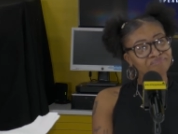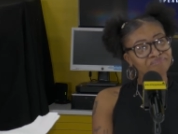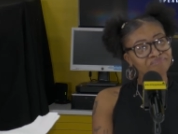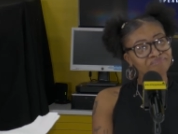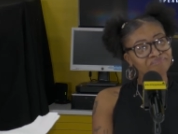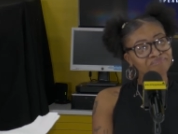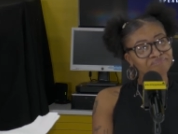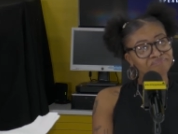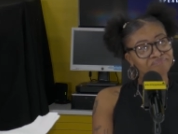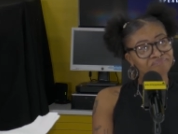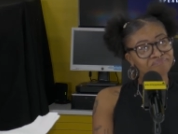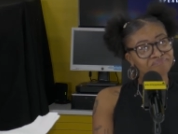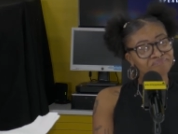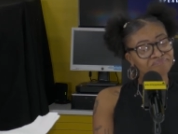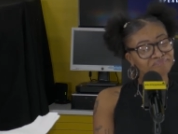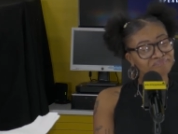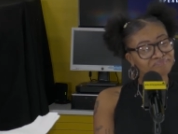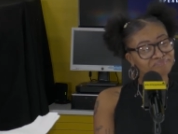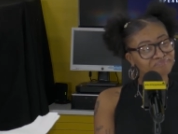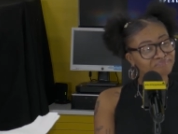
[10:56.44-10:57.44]
in your spare
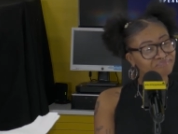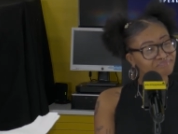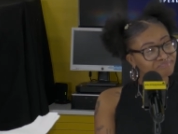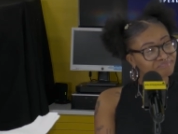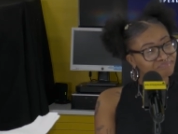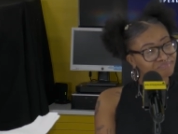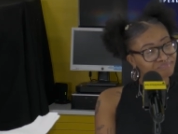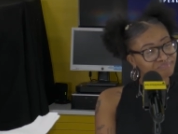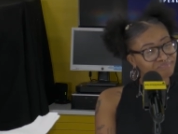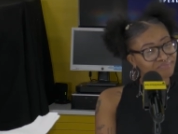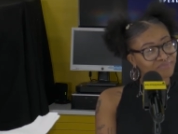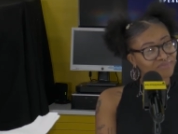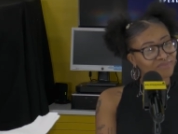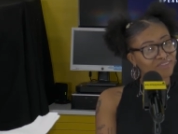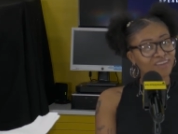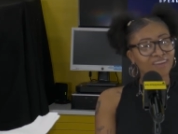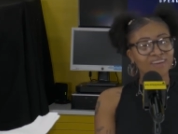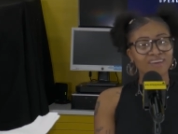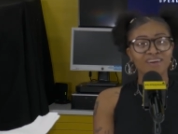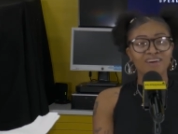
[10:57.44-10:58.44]
time.
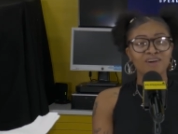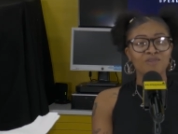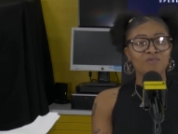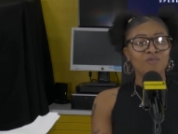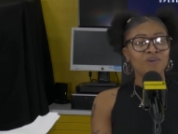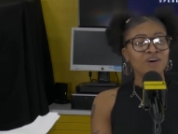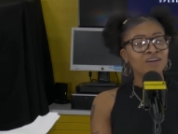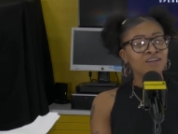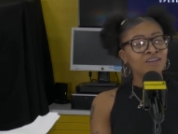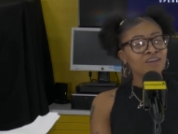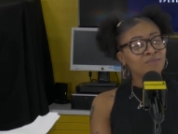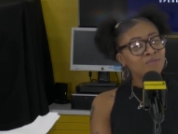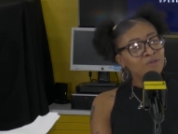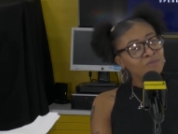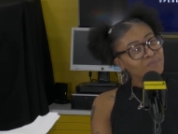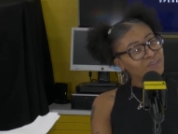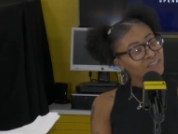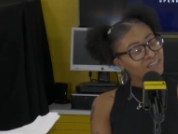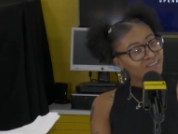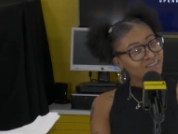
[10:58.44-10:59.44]
Well, I'm a
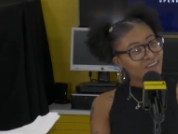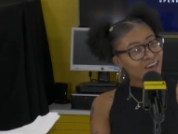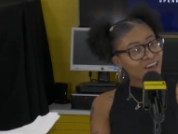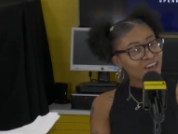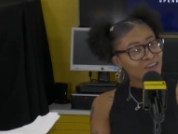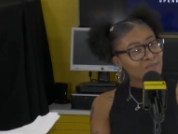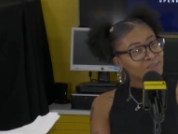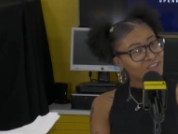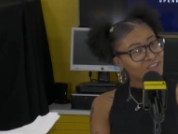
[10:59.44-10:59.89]
big time